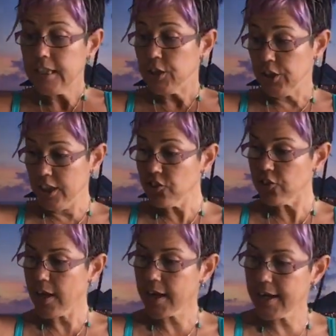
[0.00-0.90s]
this
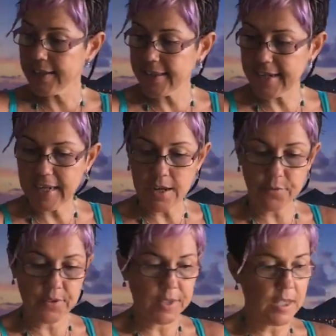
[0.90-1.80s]
Shungite that I
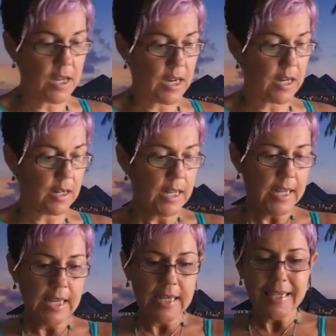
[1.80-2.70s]
have here
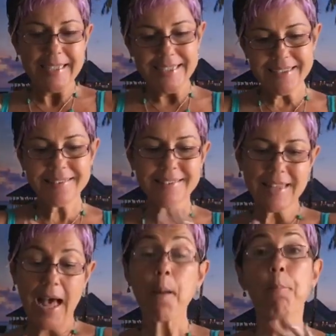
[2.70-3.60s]
is
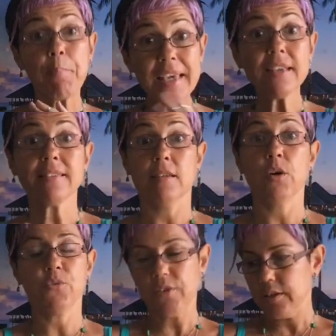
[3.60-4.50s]
a mix
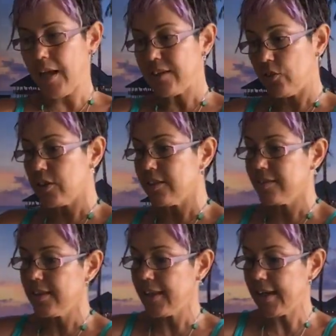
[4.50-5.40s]
of, as you can
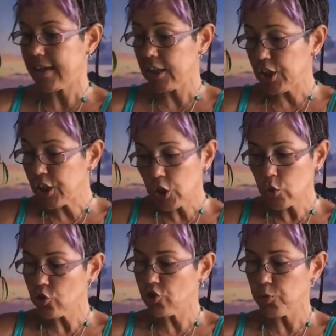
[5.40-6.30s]
see, there are
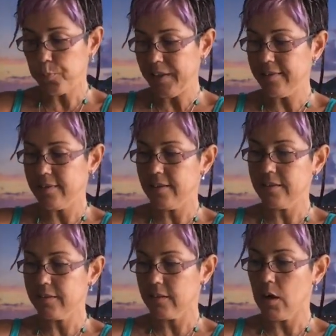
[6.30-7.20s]
huge
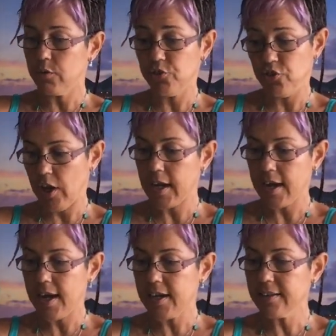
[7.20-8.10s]
pieces of
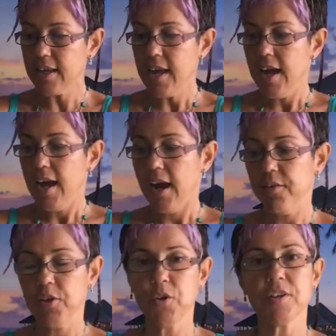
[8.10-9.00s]
Shungite.
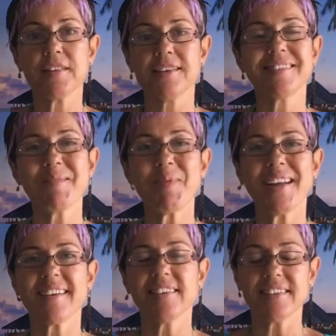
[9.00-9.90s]
The other day somebody
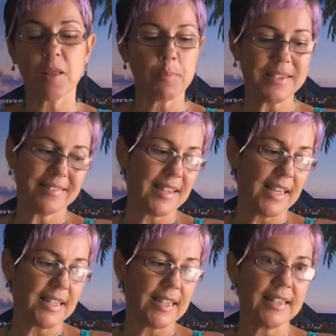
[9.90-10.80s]
contacted me
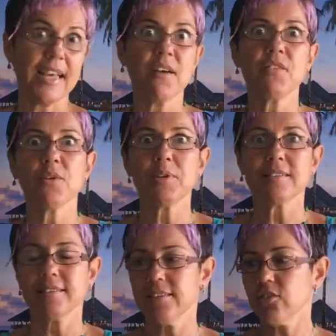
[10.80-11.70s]
saying that they have never
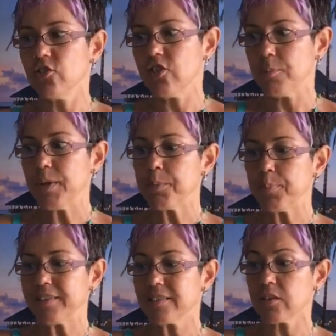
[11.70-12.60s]
seen such a big
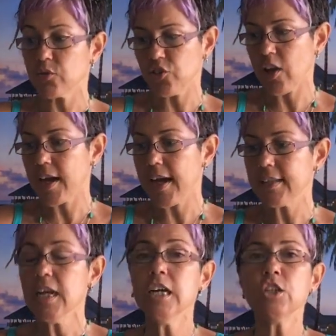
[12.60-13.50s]
pieces of
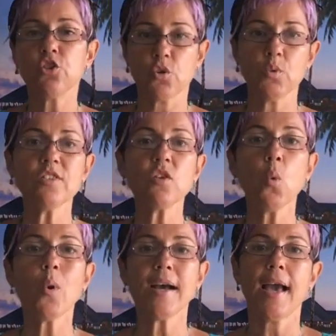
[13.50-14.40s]
Shungite. The reason
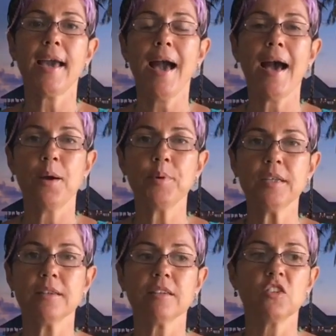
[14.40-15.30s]
why I have
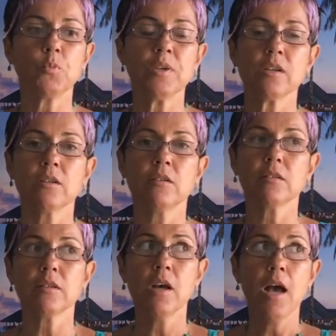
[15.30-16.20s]
it is
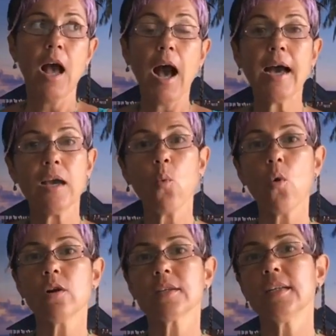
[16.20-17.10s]
because I am
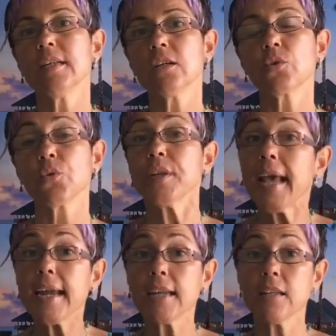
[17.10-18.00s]
working in
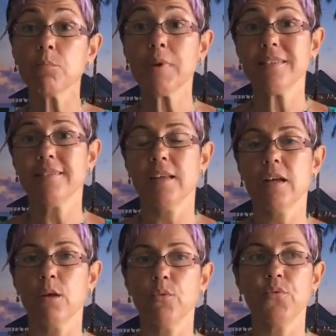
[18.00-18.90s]
creating
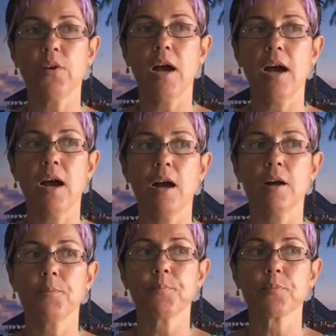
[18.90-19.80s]
myself
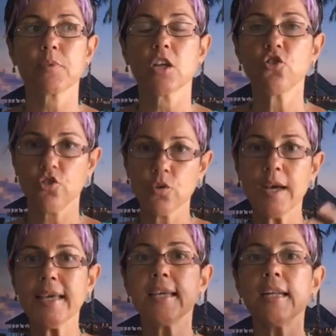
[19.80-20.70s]

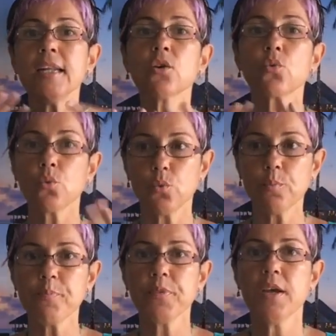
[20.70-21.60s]
Shungite healing
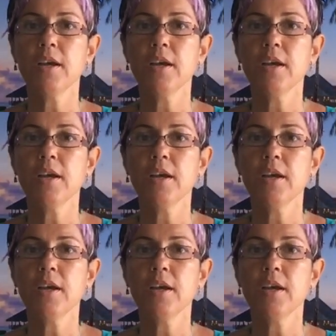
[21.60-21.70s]
room.